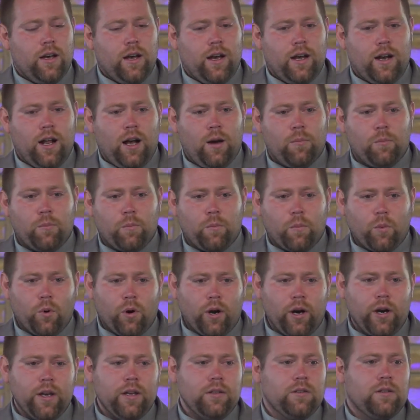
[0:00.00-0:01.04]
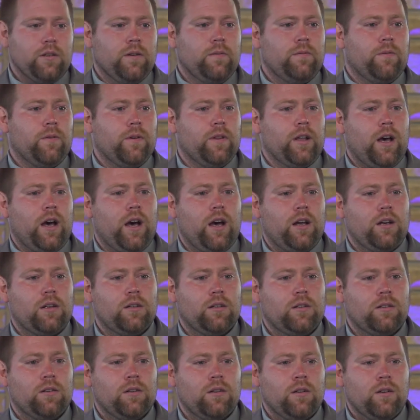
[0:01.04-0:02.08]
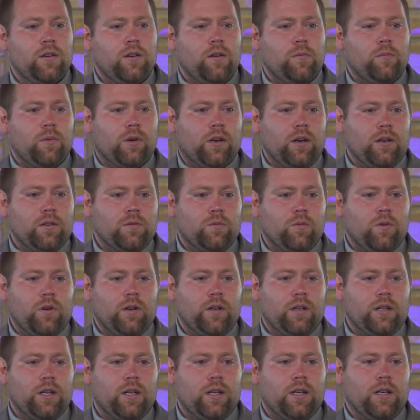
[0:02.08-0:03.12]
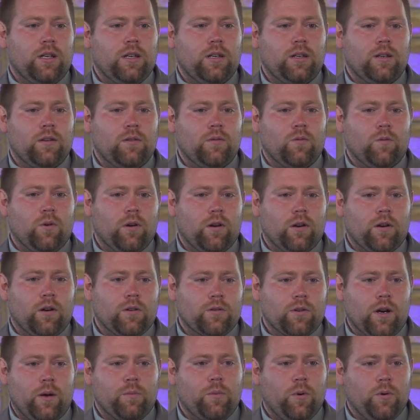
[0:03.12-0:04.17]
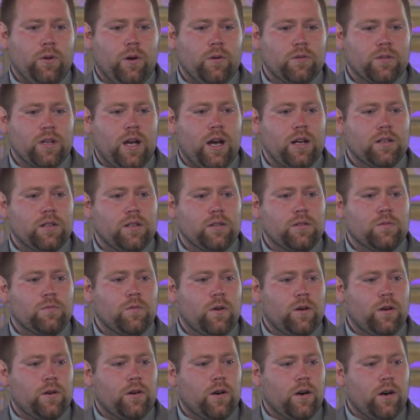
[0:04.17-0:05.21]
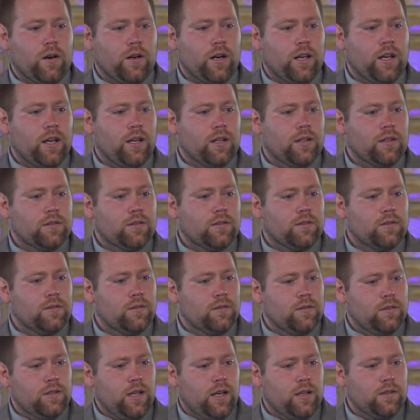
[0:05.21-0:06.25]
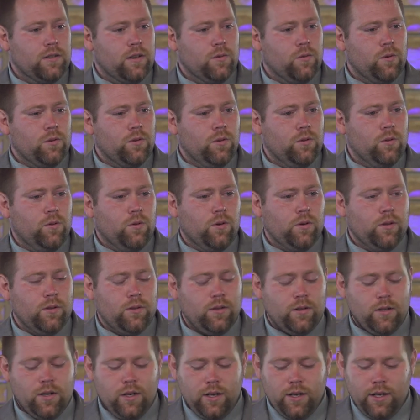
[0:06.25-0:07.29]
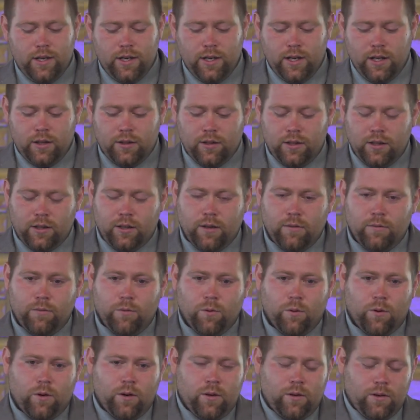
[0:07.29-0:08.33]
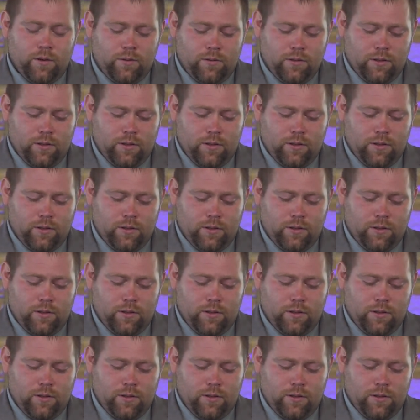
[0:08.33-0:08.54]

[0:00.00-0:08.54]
And I praise him for that, because one day we're going to trample those ashes under our dancing with the Lord. And I thank him for it.